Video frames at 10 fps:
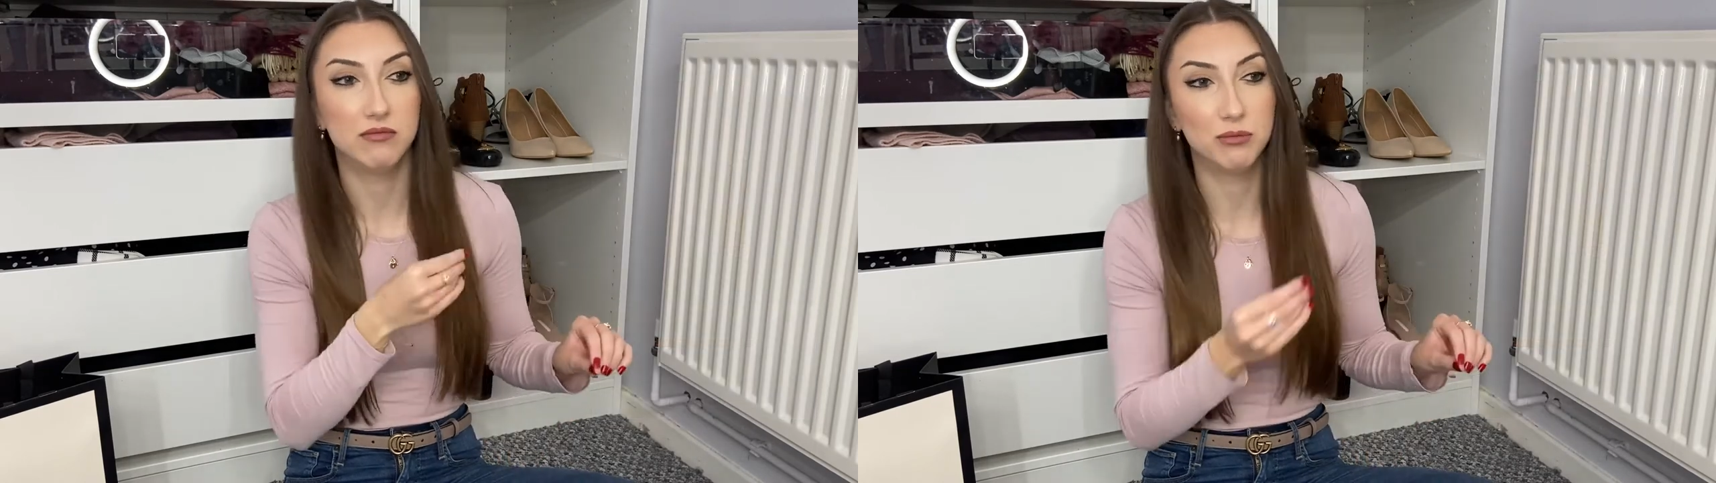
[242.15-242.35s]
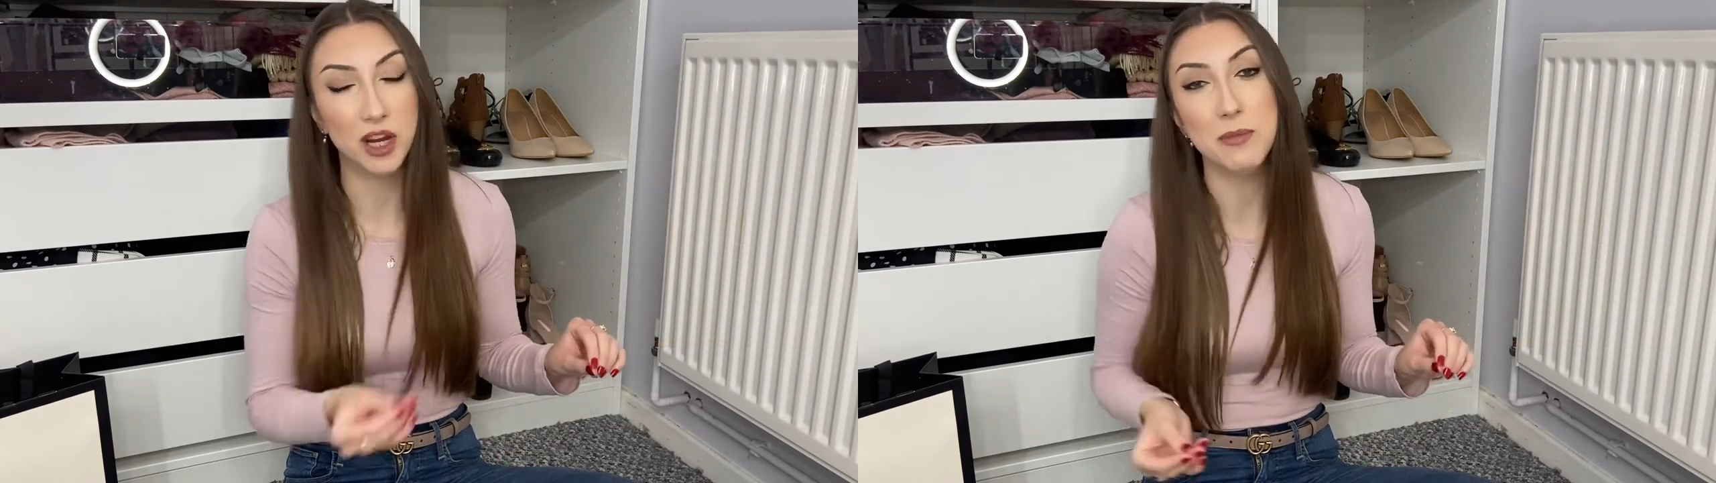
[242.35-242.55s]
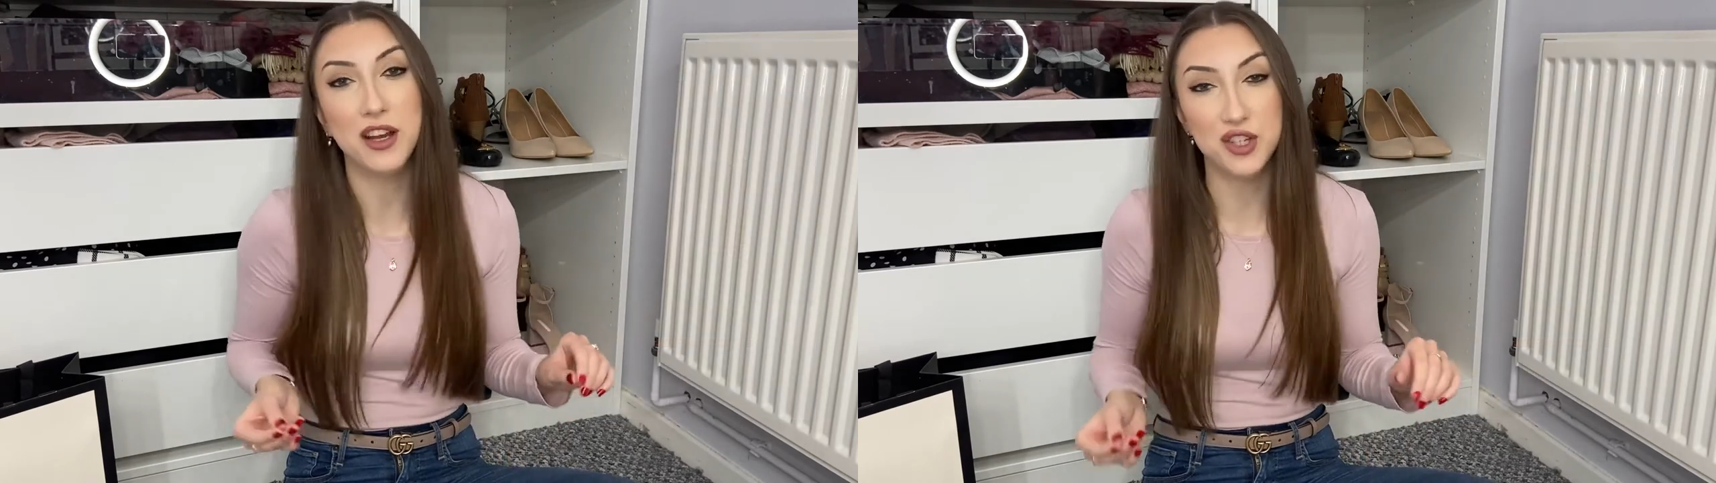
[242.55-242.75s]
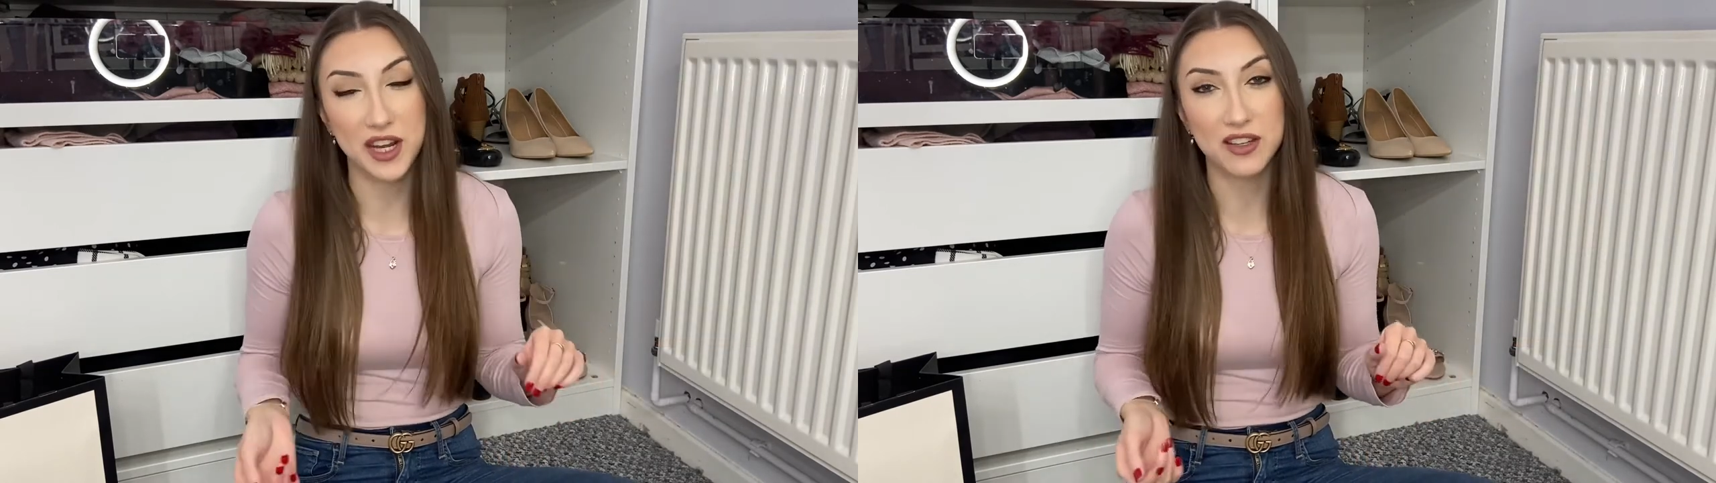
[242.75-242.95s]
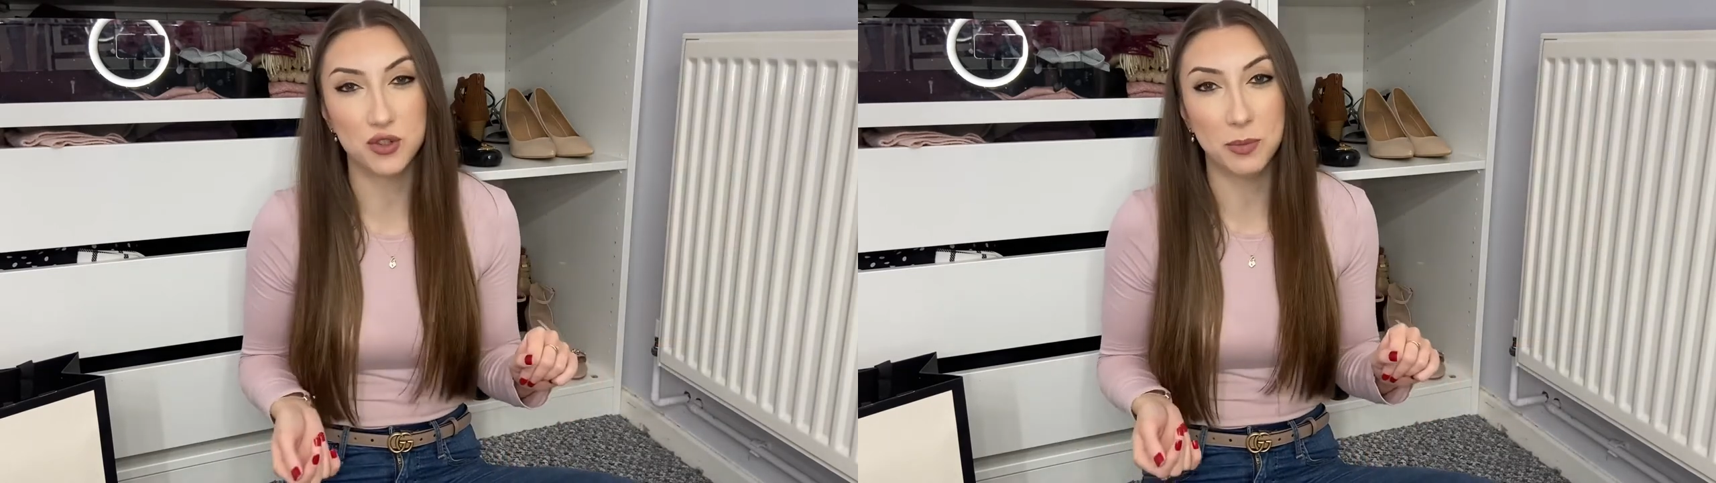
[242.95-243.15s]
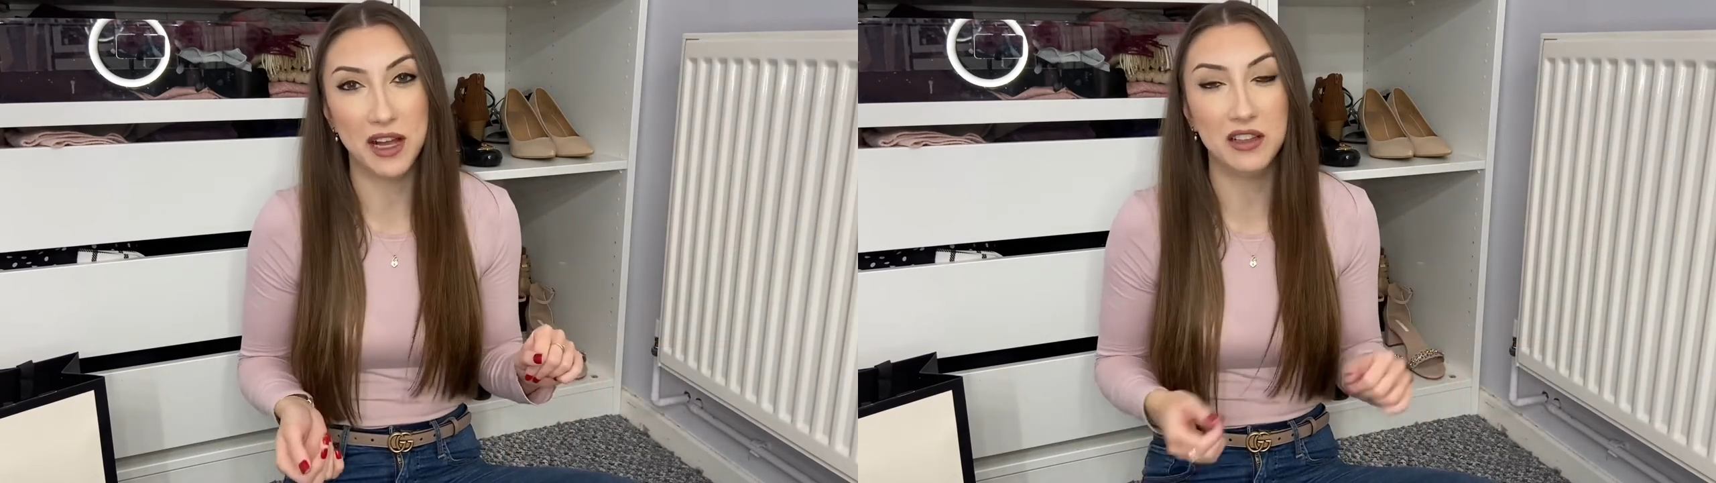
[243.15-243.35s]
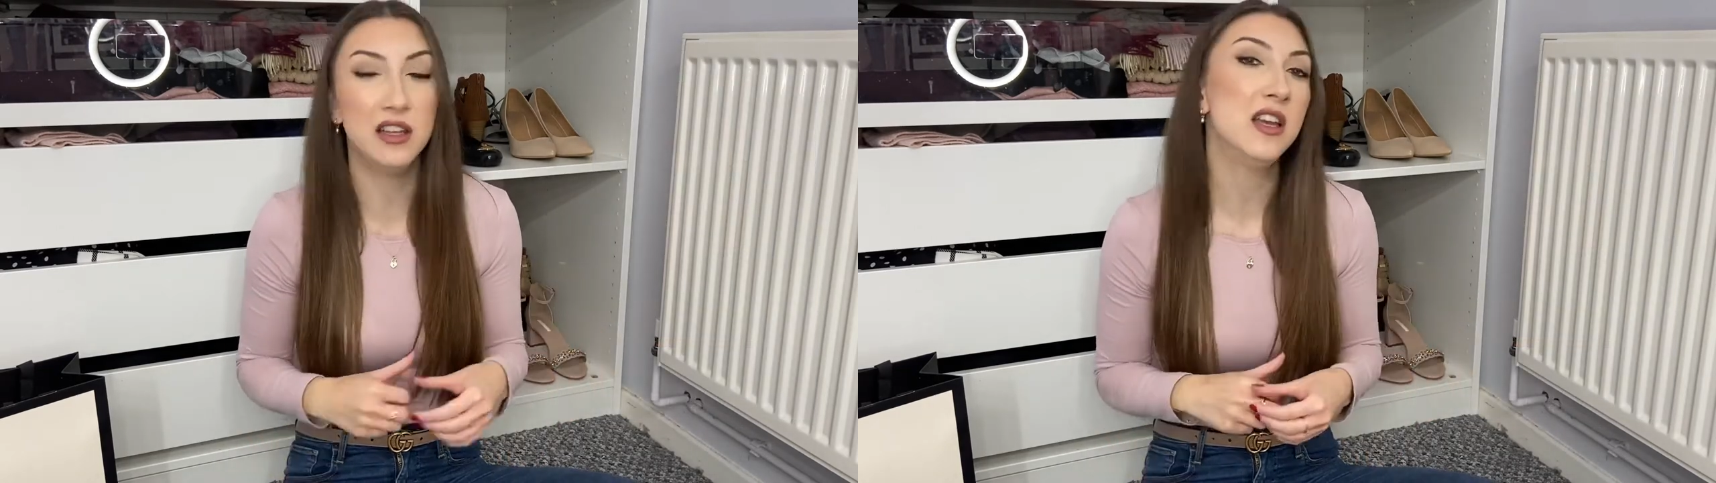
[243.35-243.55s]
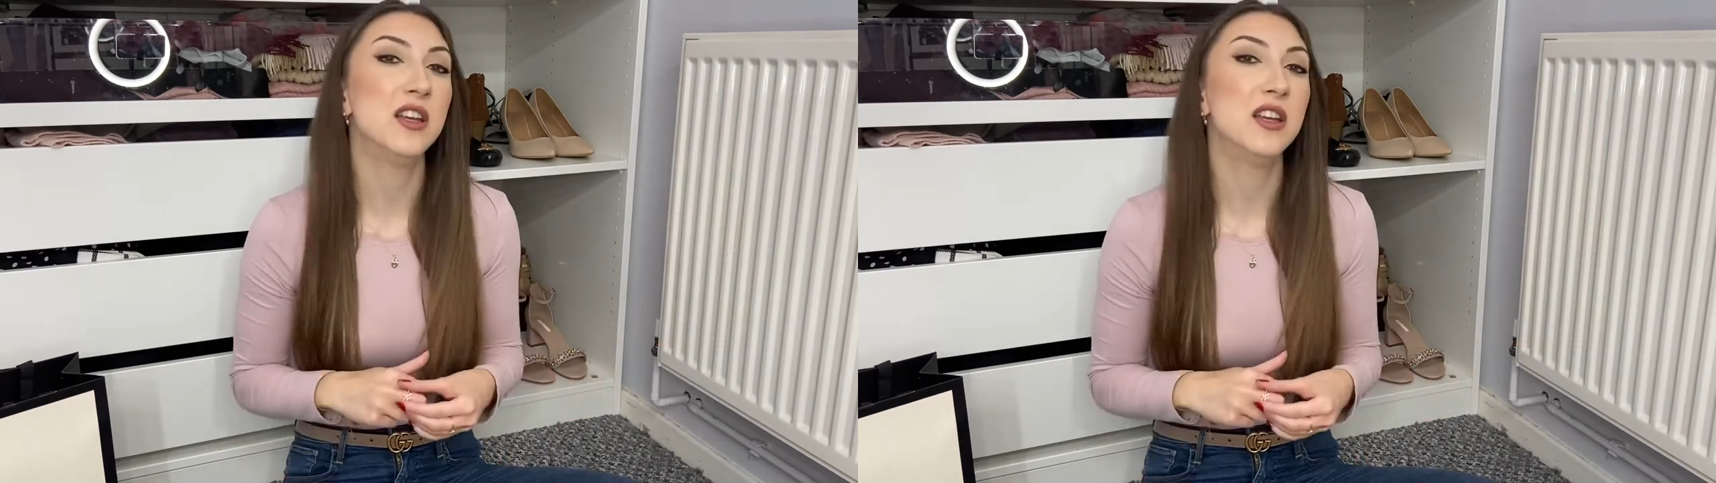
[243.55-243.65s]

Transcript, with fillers: pretty much an extra belt.